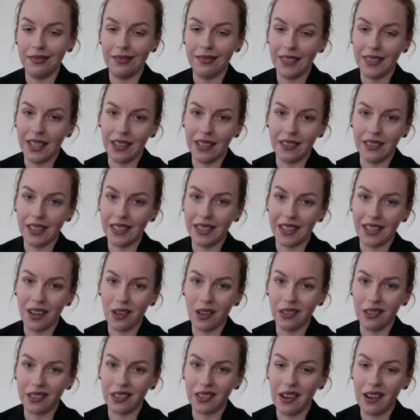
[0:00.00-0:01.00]
I like
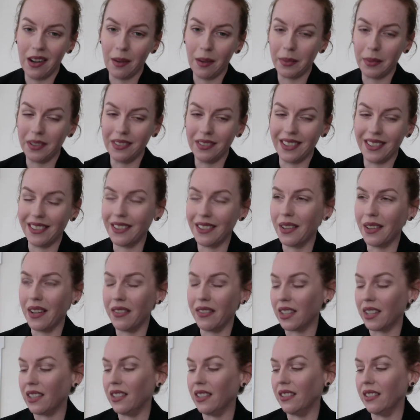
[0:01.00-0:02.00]
hard copies. I don't have a
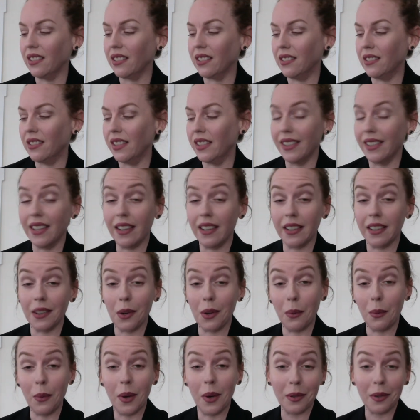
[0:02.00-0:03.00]
Kindle, and I don't
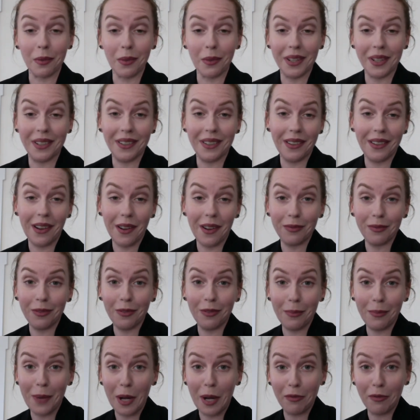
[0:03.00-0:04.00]
want to read it off of
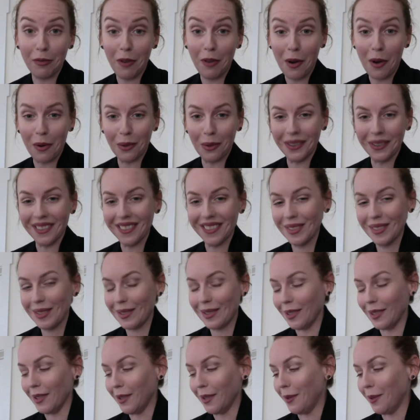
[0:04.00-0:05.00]
my phone.
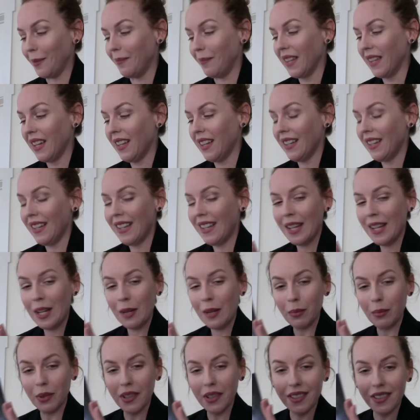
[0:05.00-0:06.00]
So,
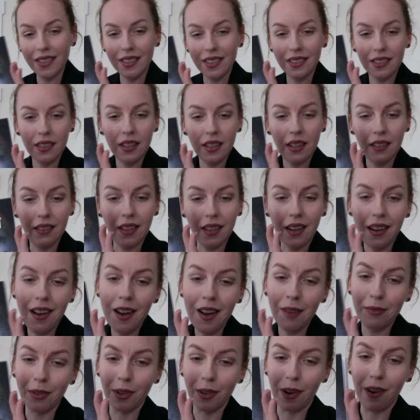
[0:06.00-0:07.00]
plus the
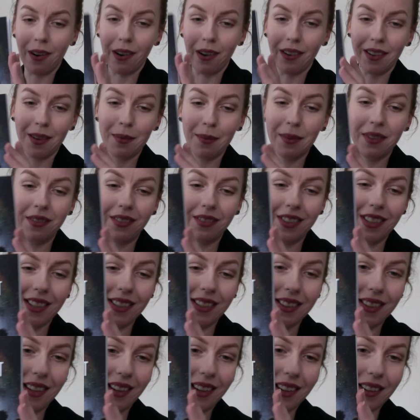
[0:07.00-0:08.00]
cover art. I mean, look at
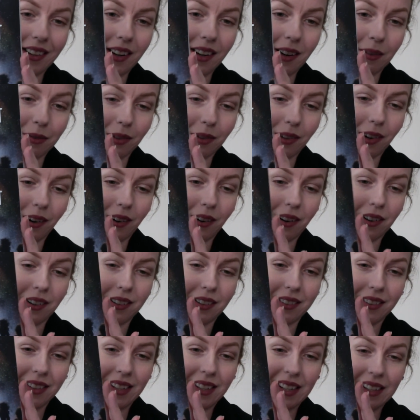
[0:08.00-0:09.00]
that cover
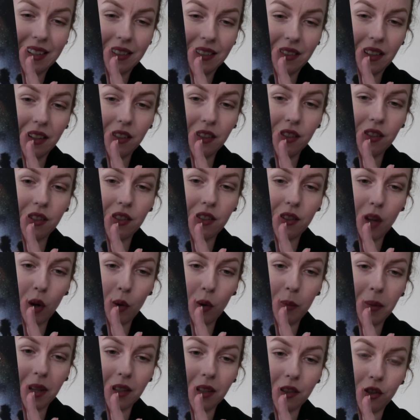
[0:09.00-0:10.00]
art. That is so
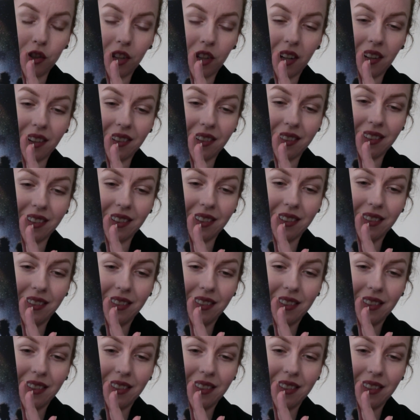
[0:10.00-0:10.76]
bitchin'